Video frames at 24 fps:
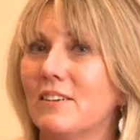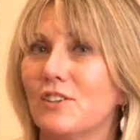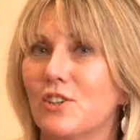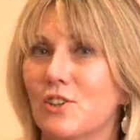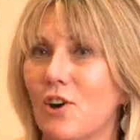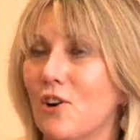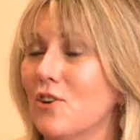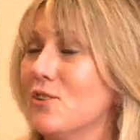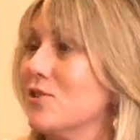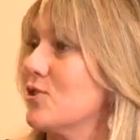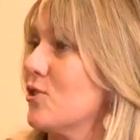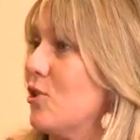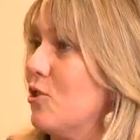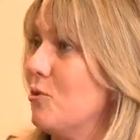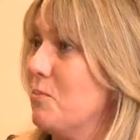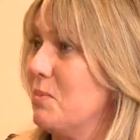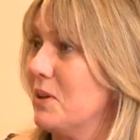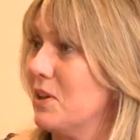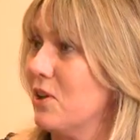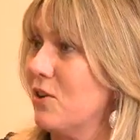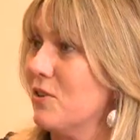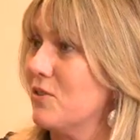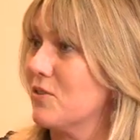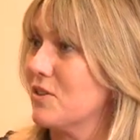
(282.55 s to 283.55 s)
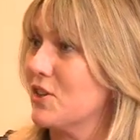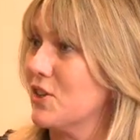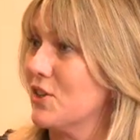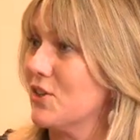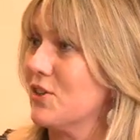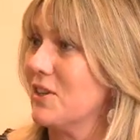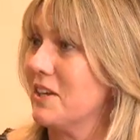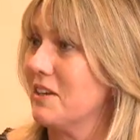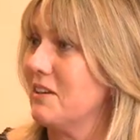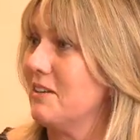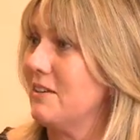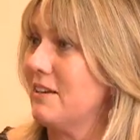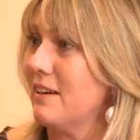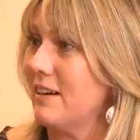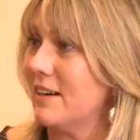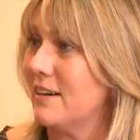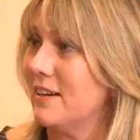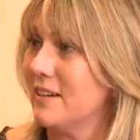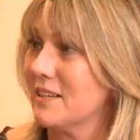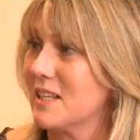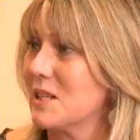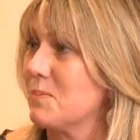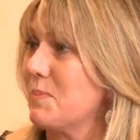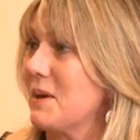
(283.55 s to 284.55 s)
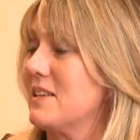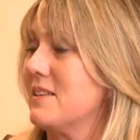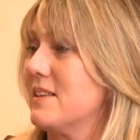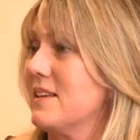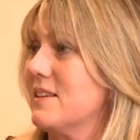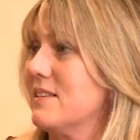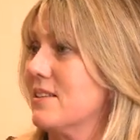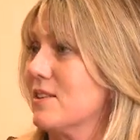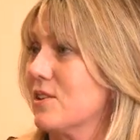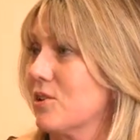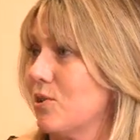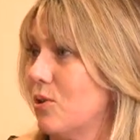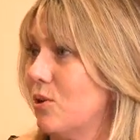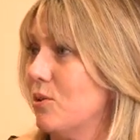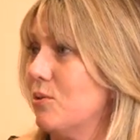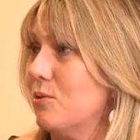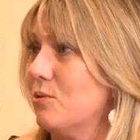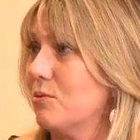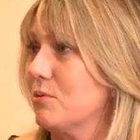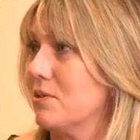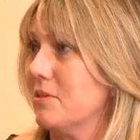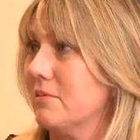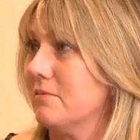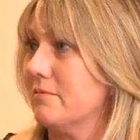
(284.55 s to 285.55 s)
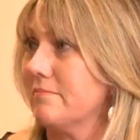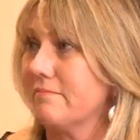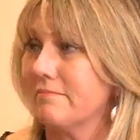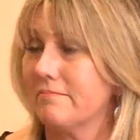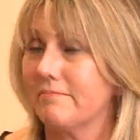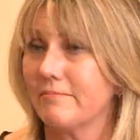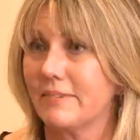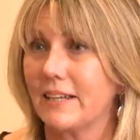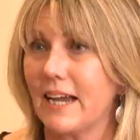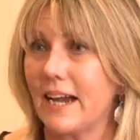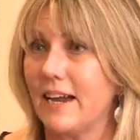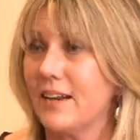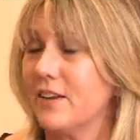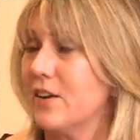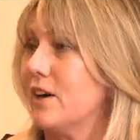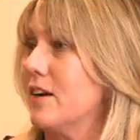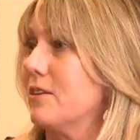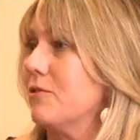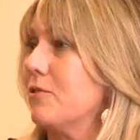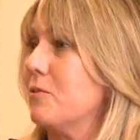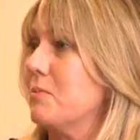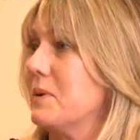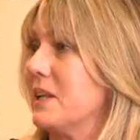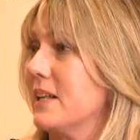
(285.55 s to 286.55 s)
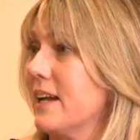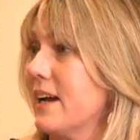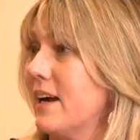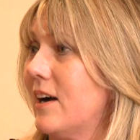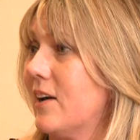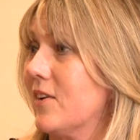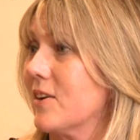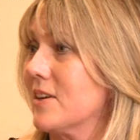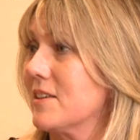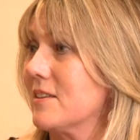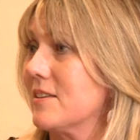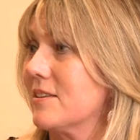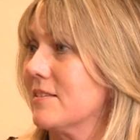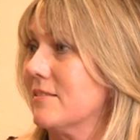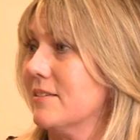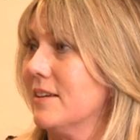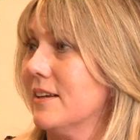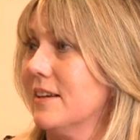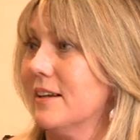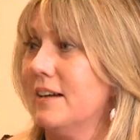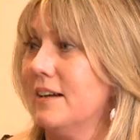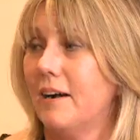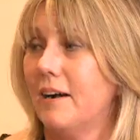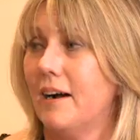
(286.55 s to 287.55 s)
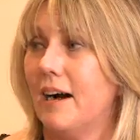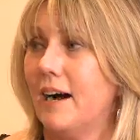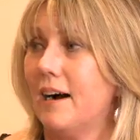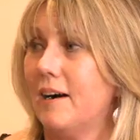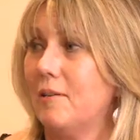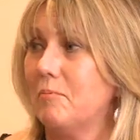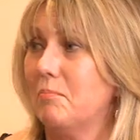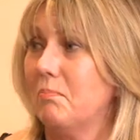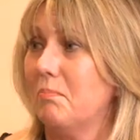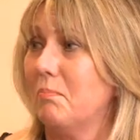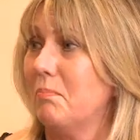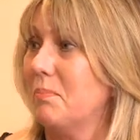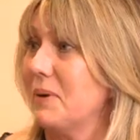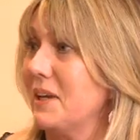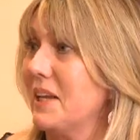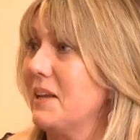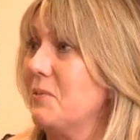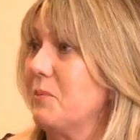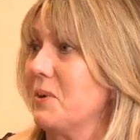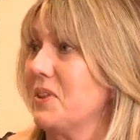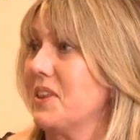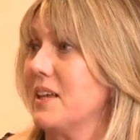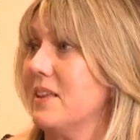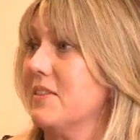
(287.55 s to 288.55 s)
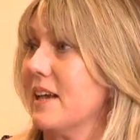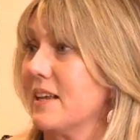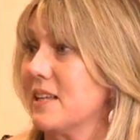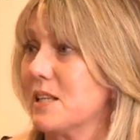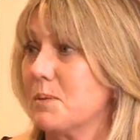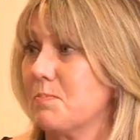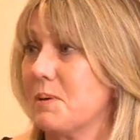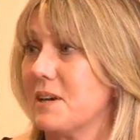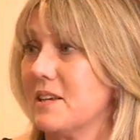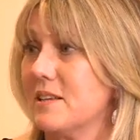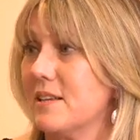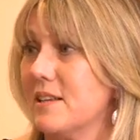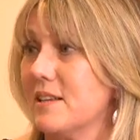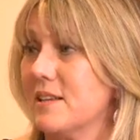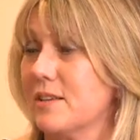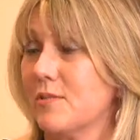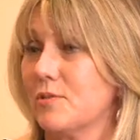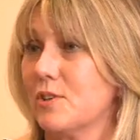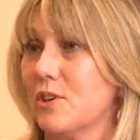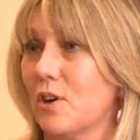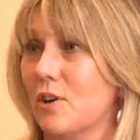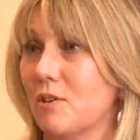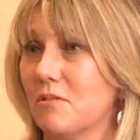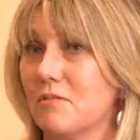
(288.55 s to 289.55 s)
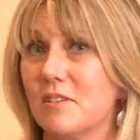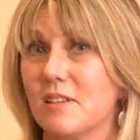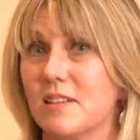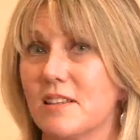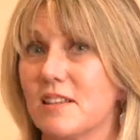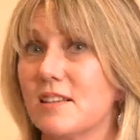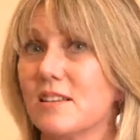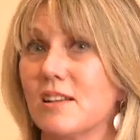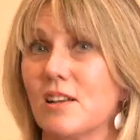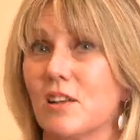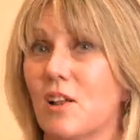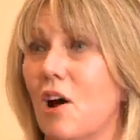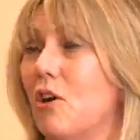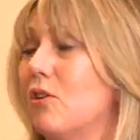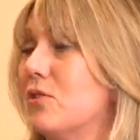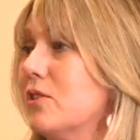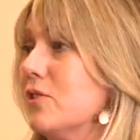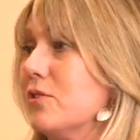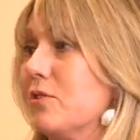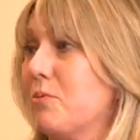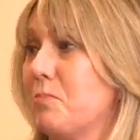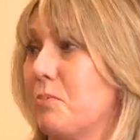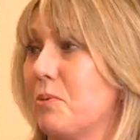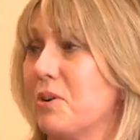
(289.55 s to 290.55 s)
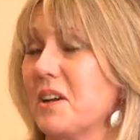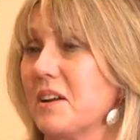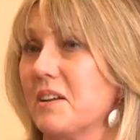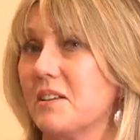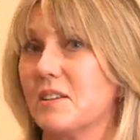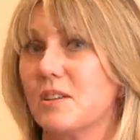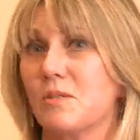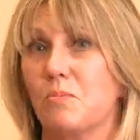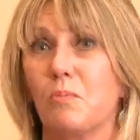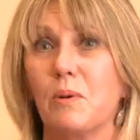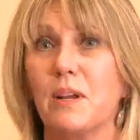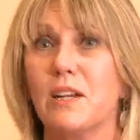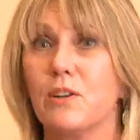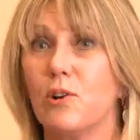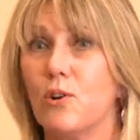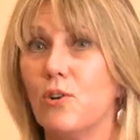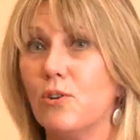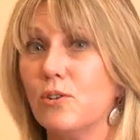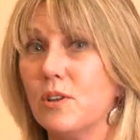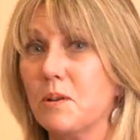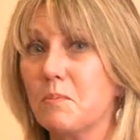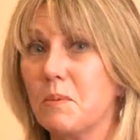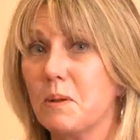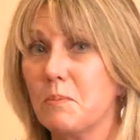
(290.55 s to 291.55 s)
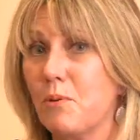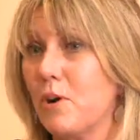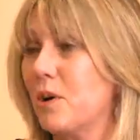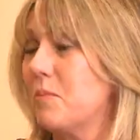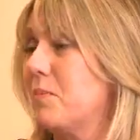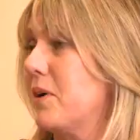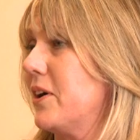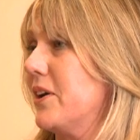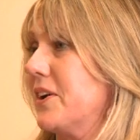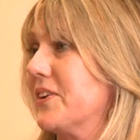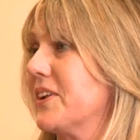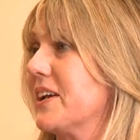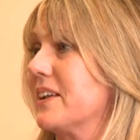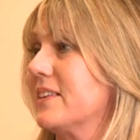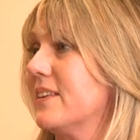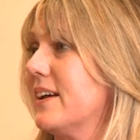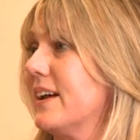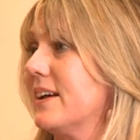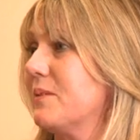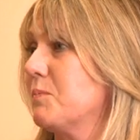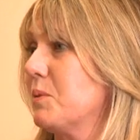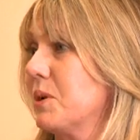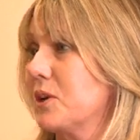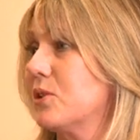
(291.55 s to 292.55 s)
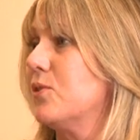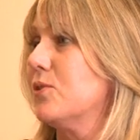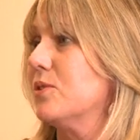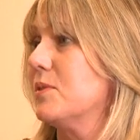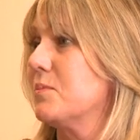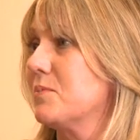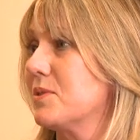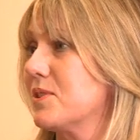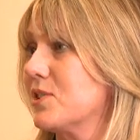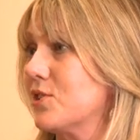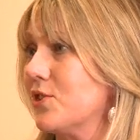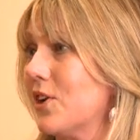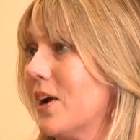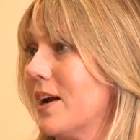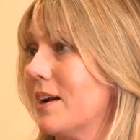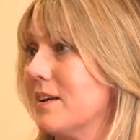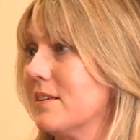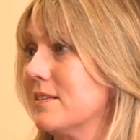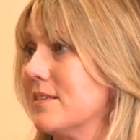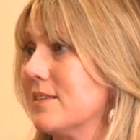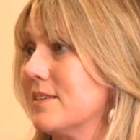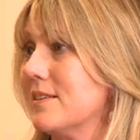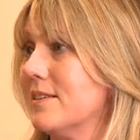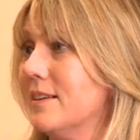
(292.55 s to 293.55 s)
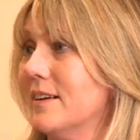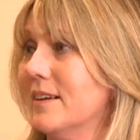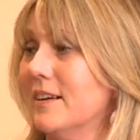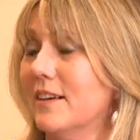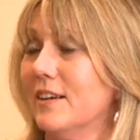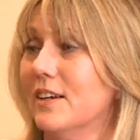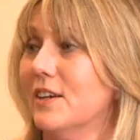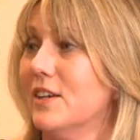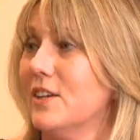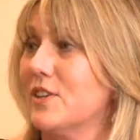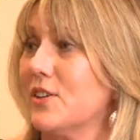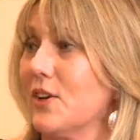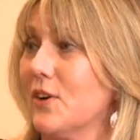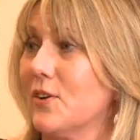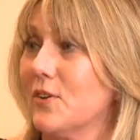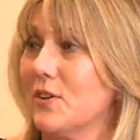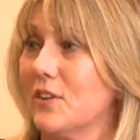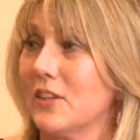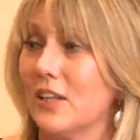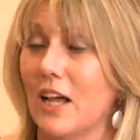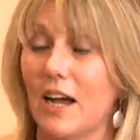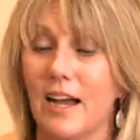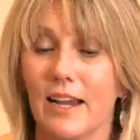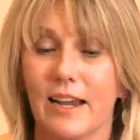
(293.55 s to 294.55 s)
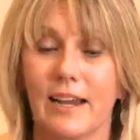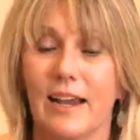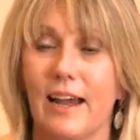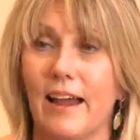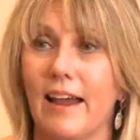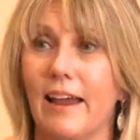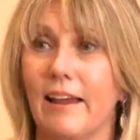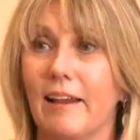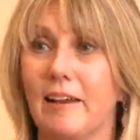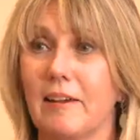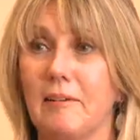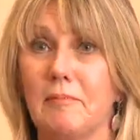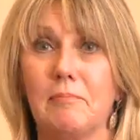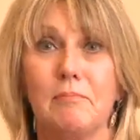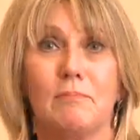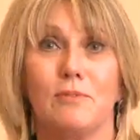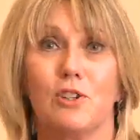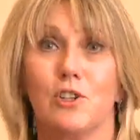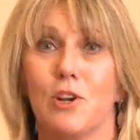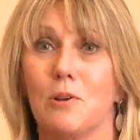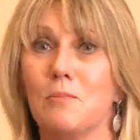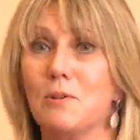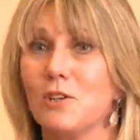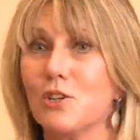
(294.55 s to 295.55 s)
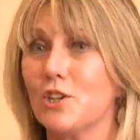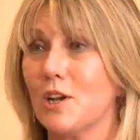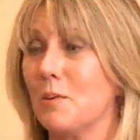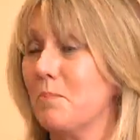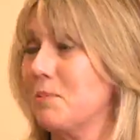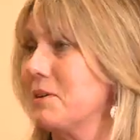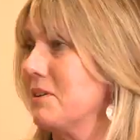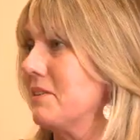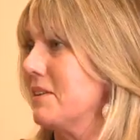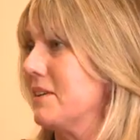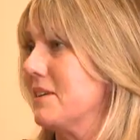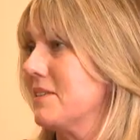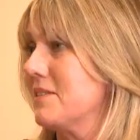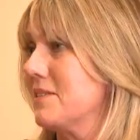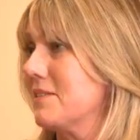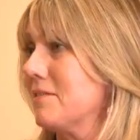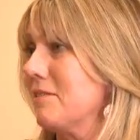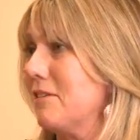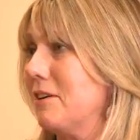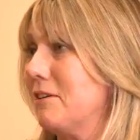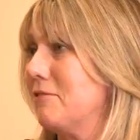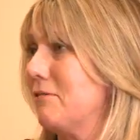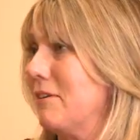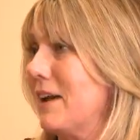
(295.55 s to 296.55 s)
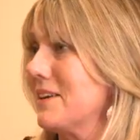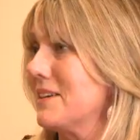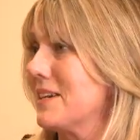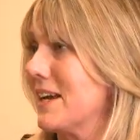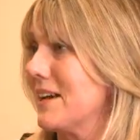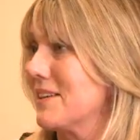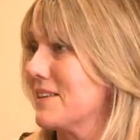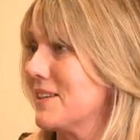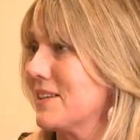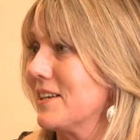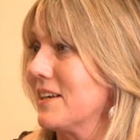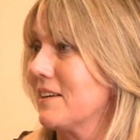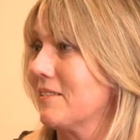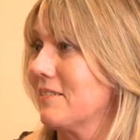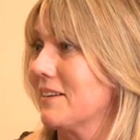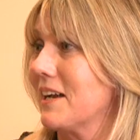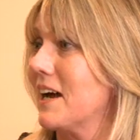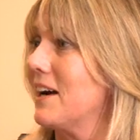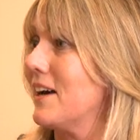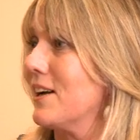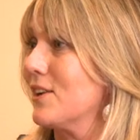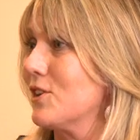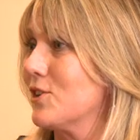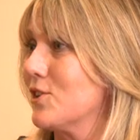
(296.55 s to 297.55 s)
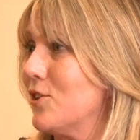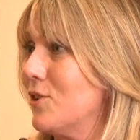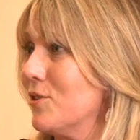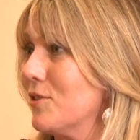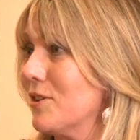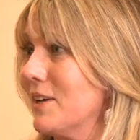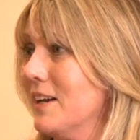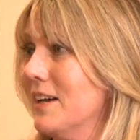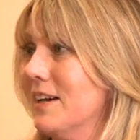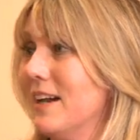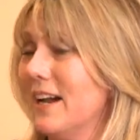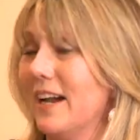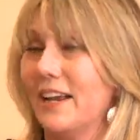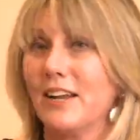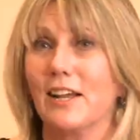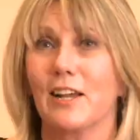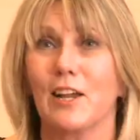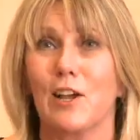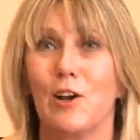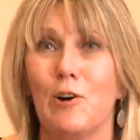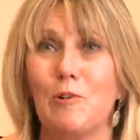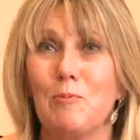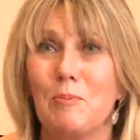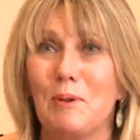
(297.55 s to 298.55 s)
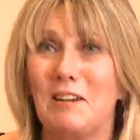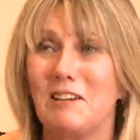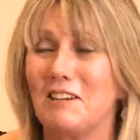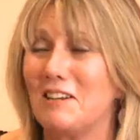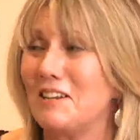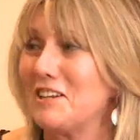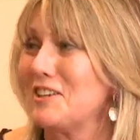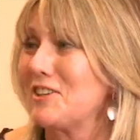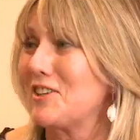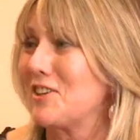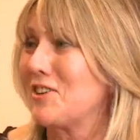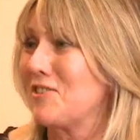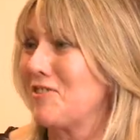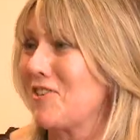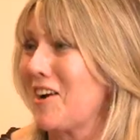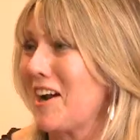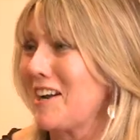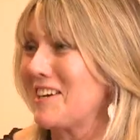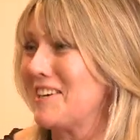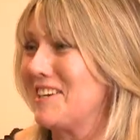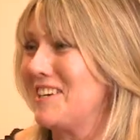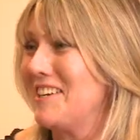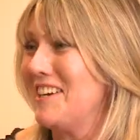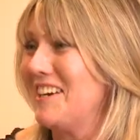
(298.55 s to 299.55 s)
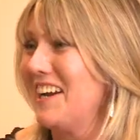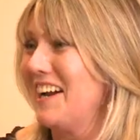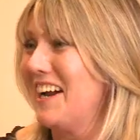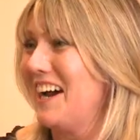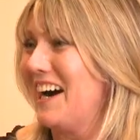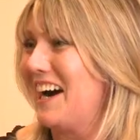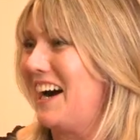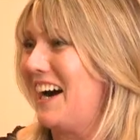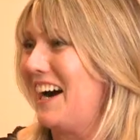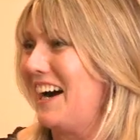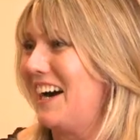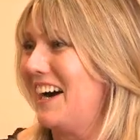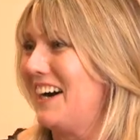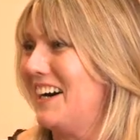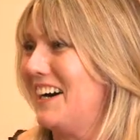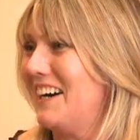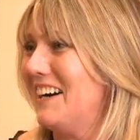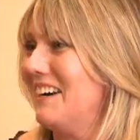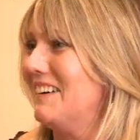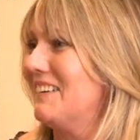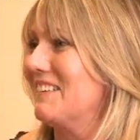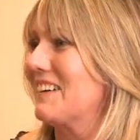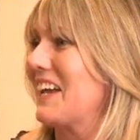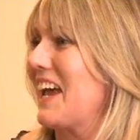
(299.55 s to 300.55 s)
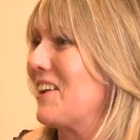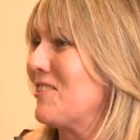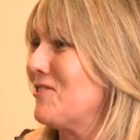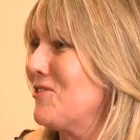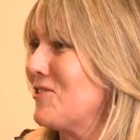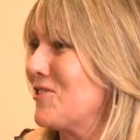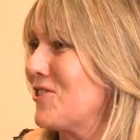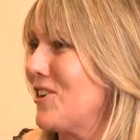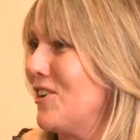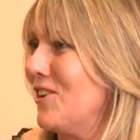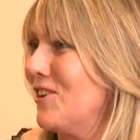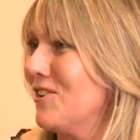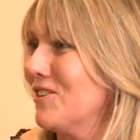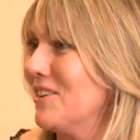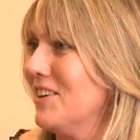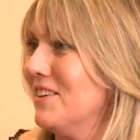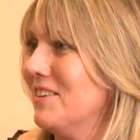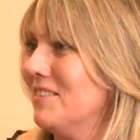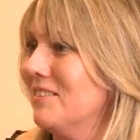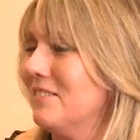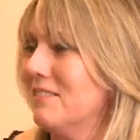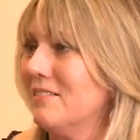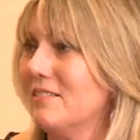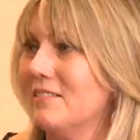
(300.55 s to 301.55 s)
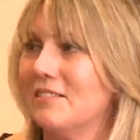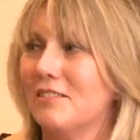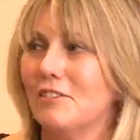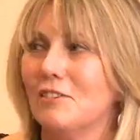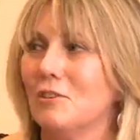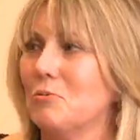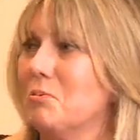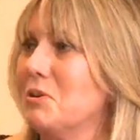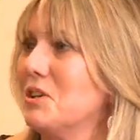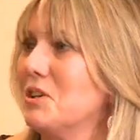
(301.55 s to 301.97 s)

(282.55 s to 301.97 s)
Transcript: Dogs all belong to the species called Canine familiaris. But within that species of dogs, there's a whole lot of breeds. We'd call them, in probiotic land, we'd call them strains. So like a German Shepherd is a fantastic guard dog, and a Kelpie is a great cattle dog, you